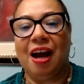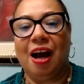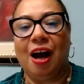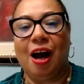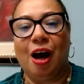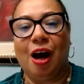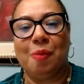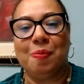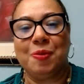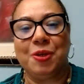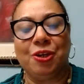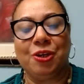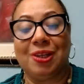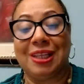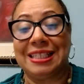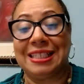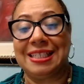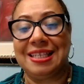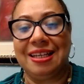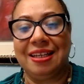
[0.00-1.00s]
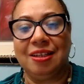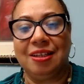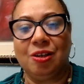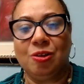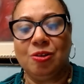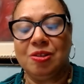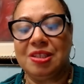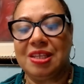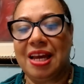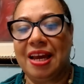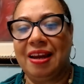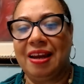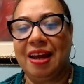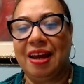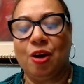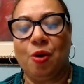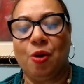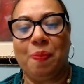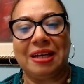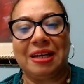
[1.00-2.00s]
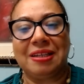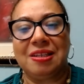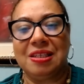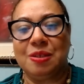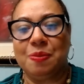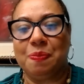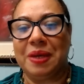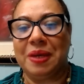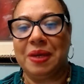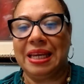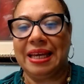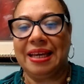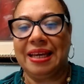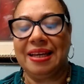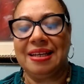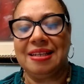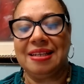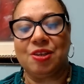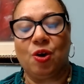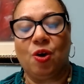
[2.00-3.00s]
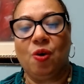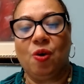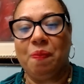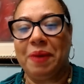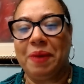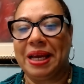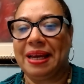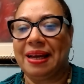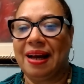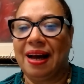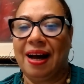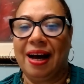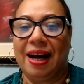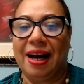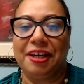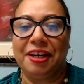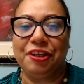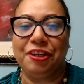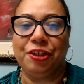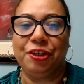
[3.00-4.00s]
Latinos. And I go back to Dominicans. Oh my God,